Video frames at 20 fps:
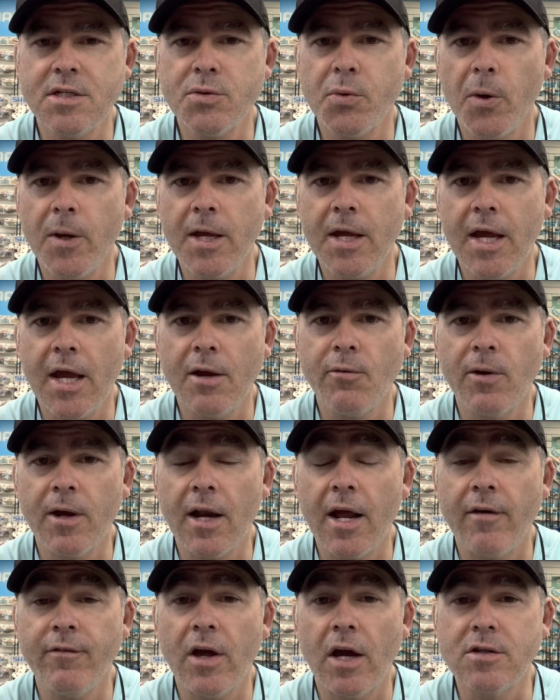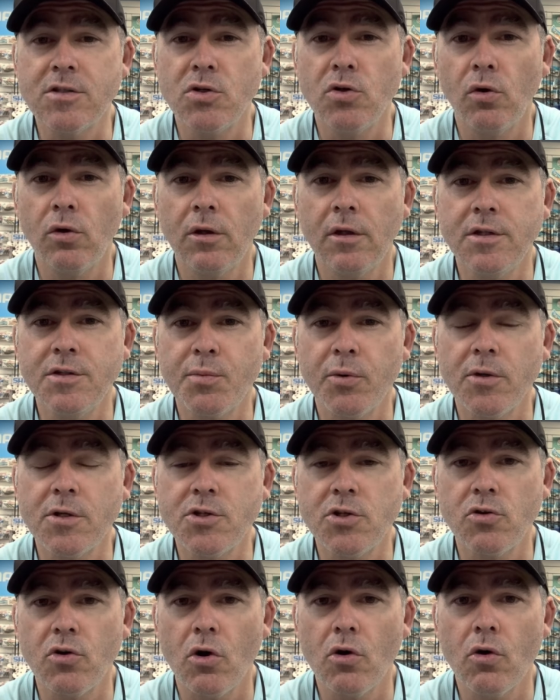weekend, we're going to have those northerlies pretty
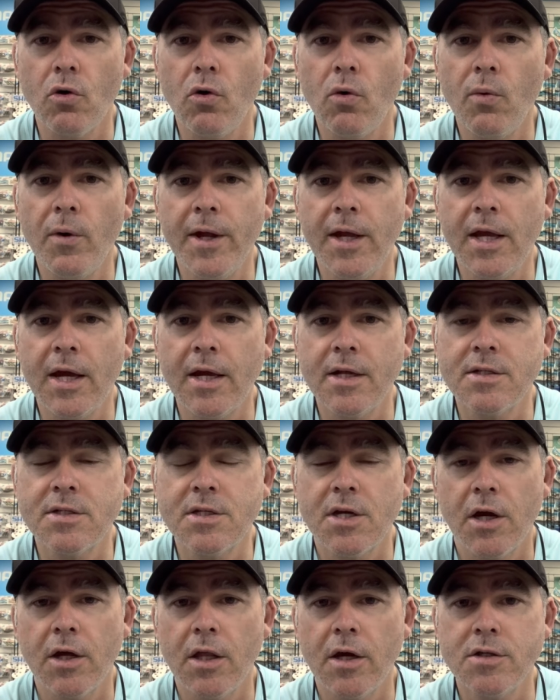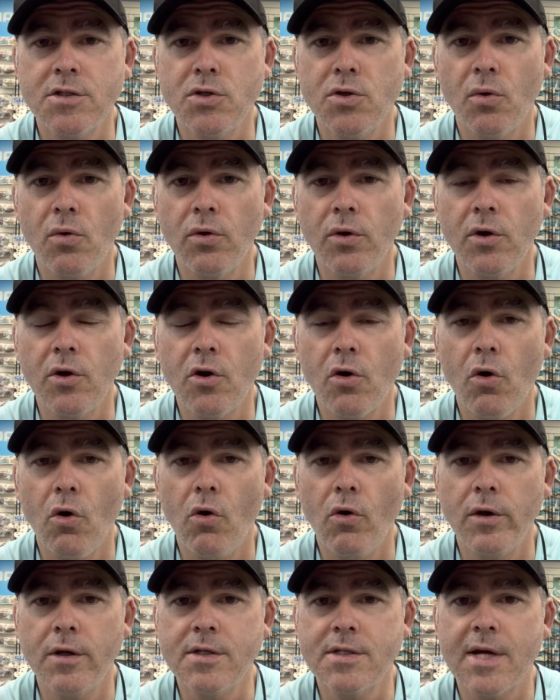strong all weekend. So those northern
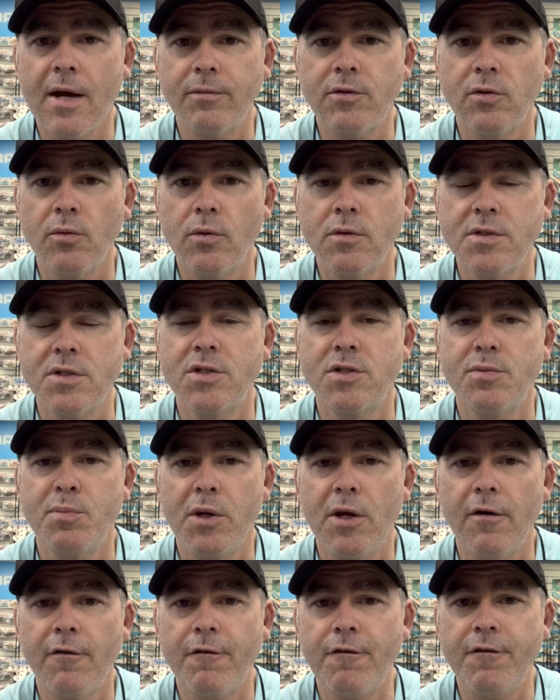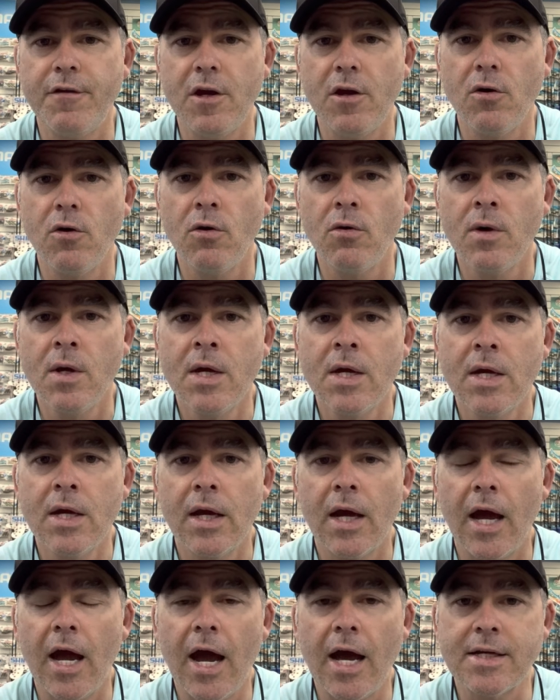corners up towards the Spit at Fingal,
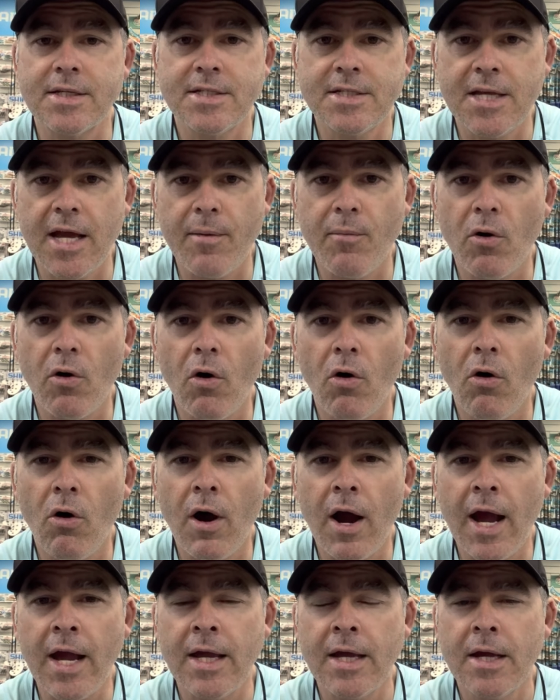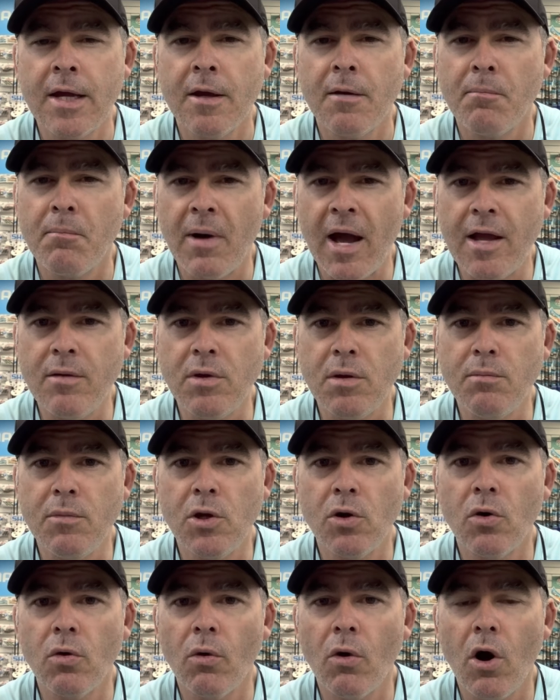Samurai, maybe
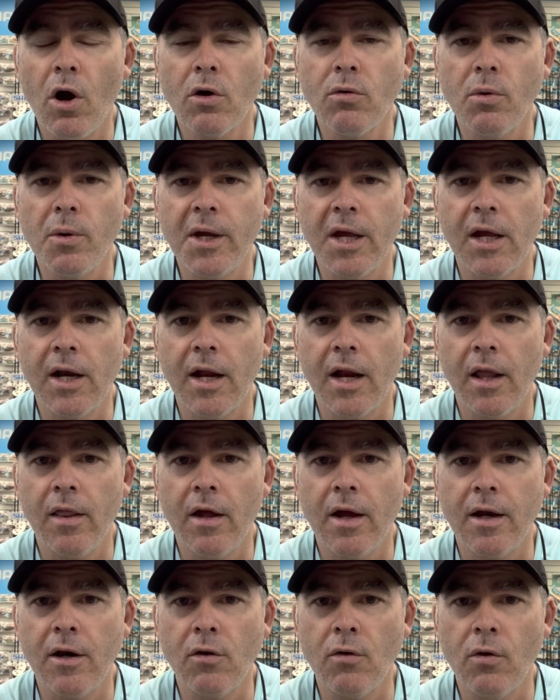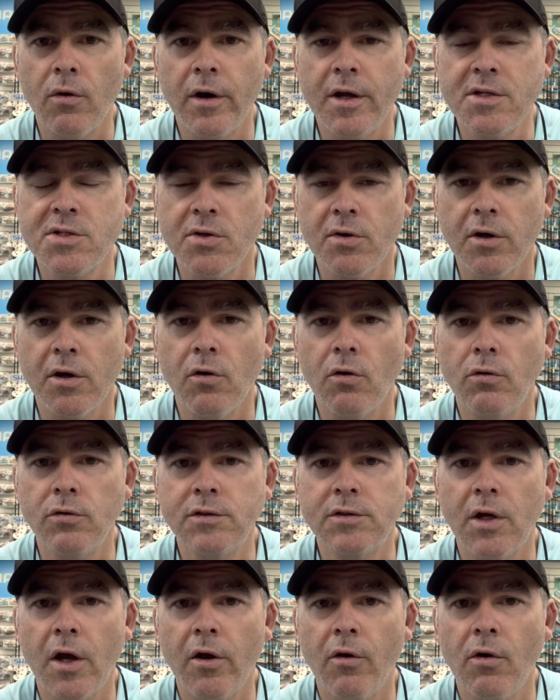Middle Rock will get out of that nor'easter, and
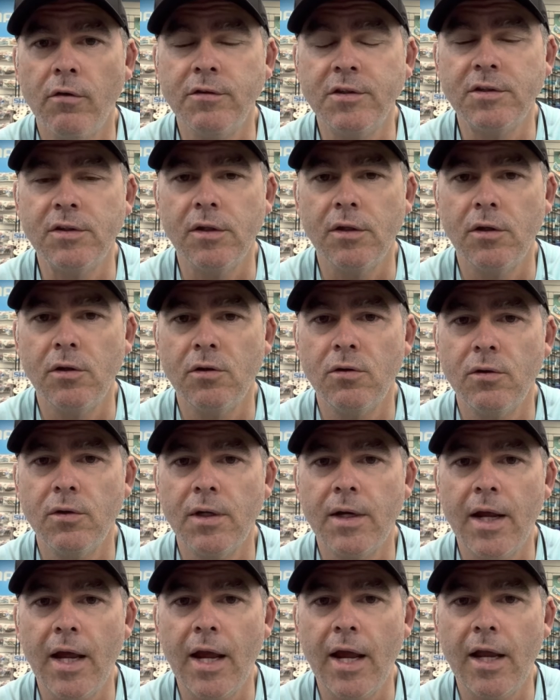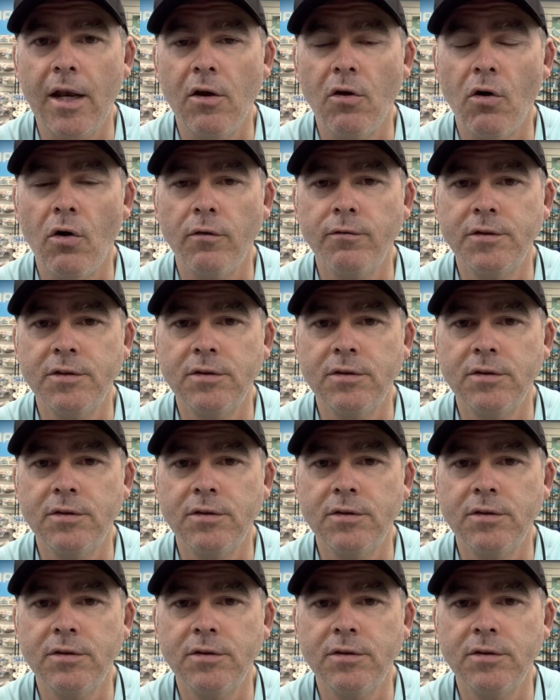also obviously the northern end of